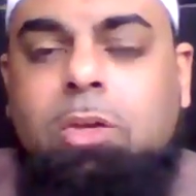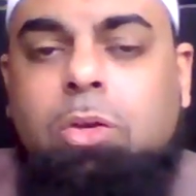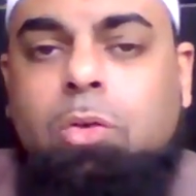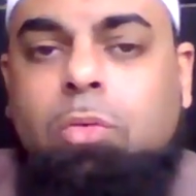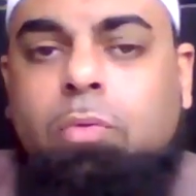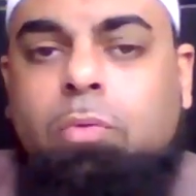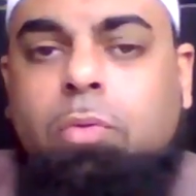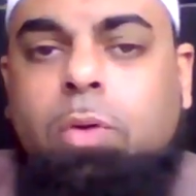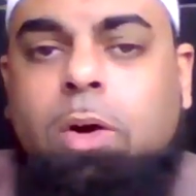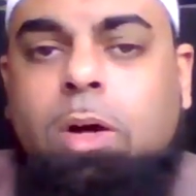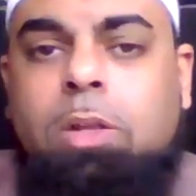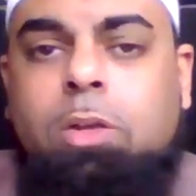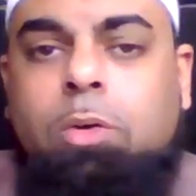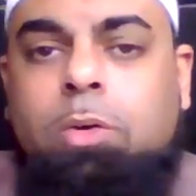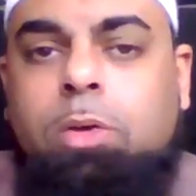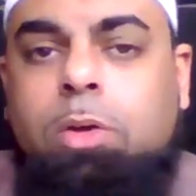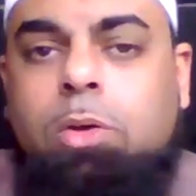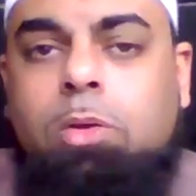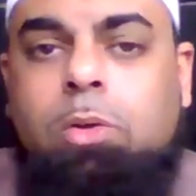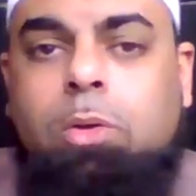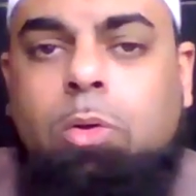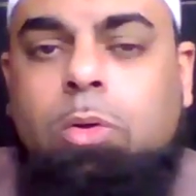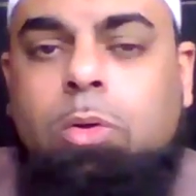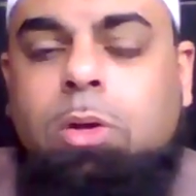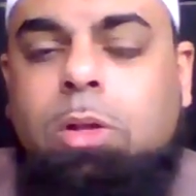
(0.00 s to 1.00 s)
You follow
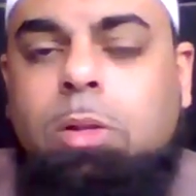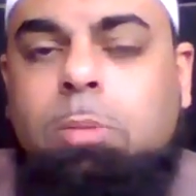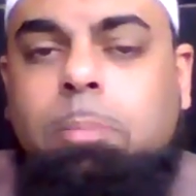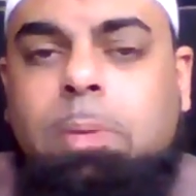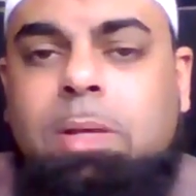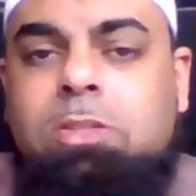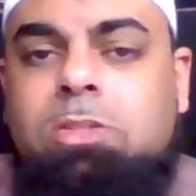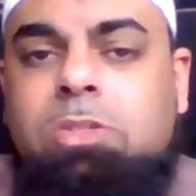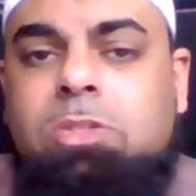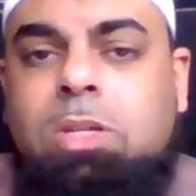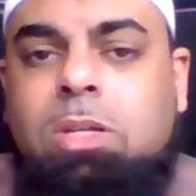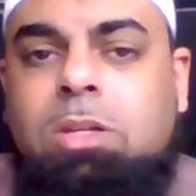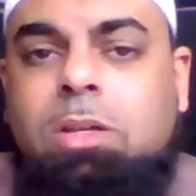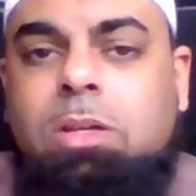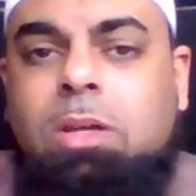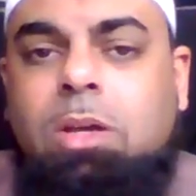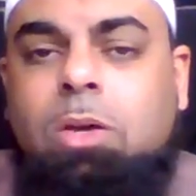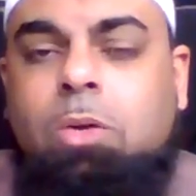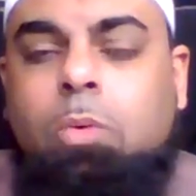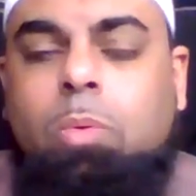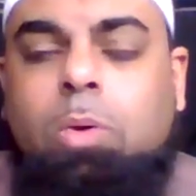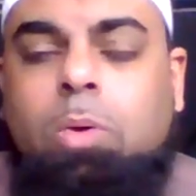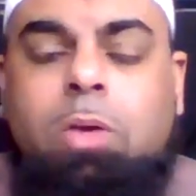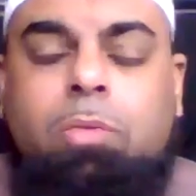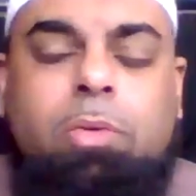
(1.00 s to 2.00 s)
your local masjid,
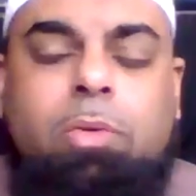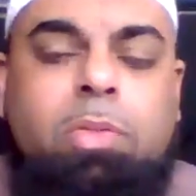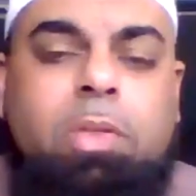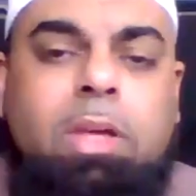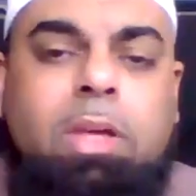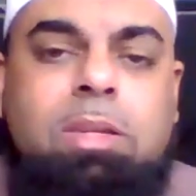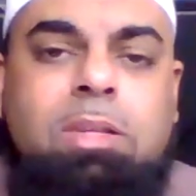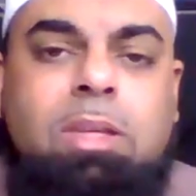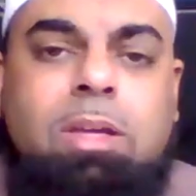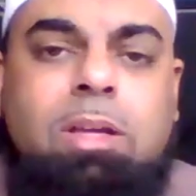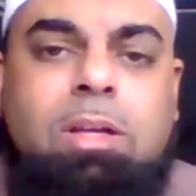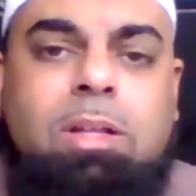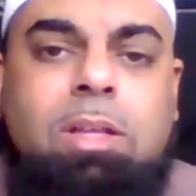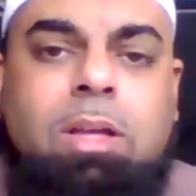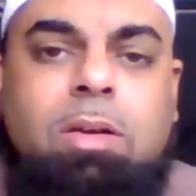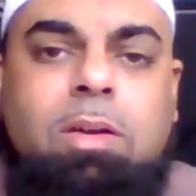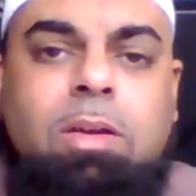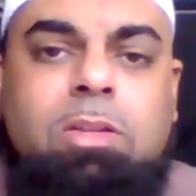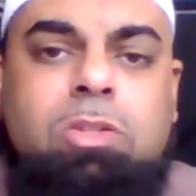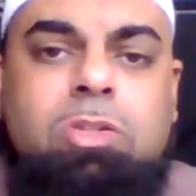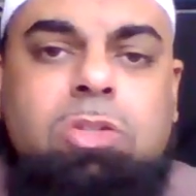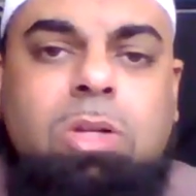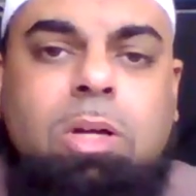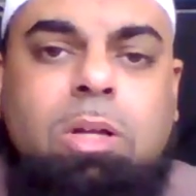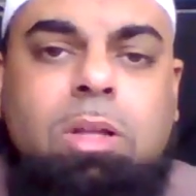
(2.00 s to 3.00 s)
whatever they declare,
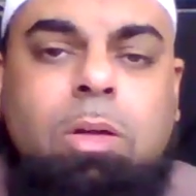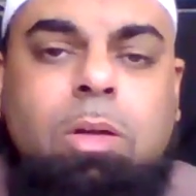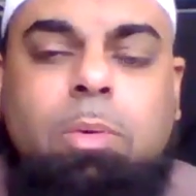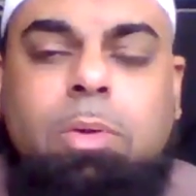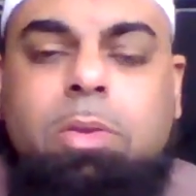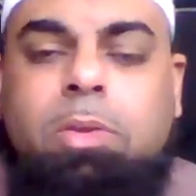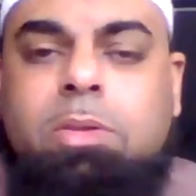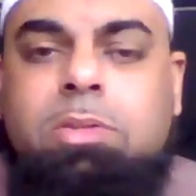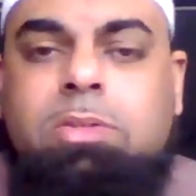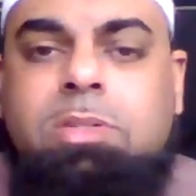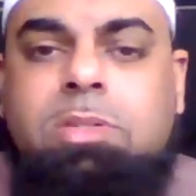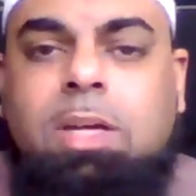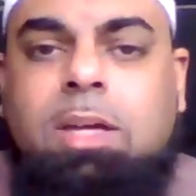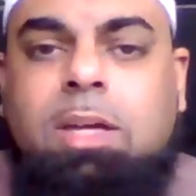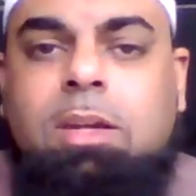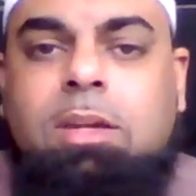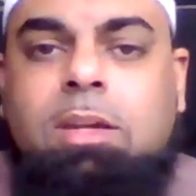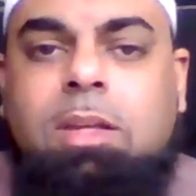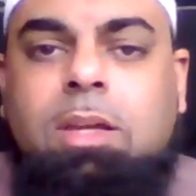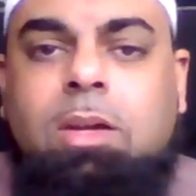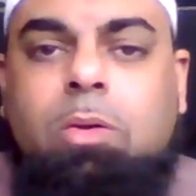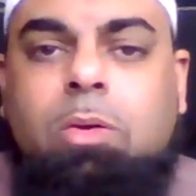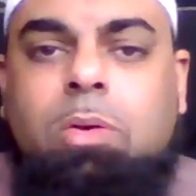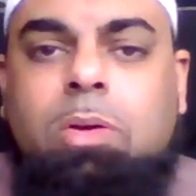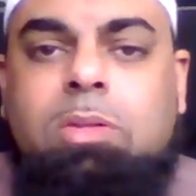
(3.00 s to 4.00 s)
inshallah, whether it's Saturday
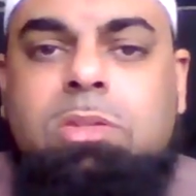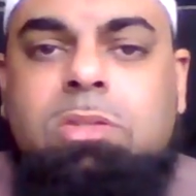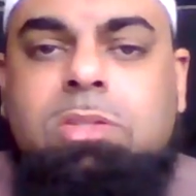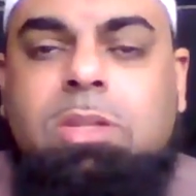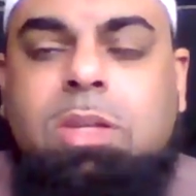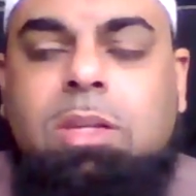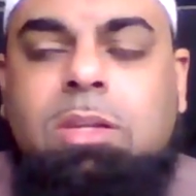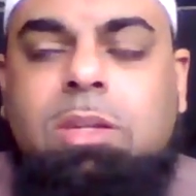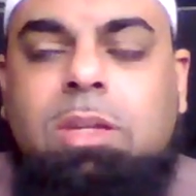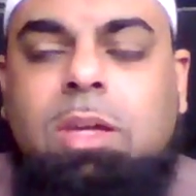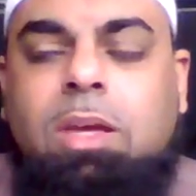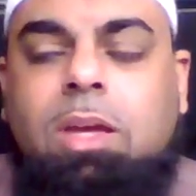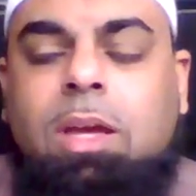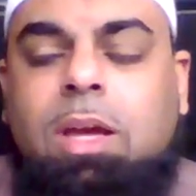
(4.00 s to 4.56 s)
or it's Sunday,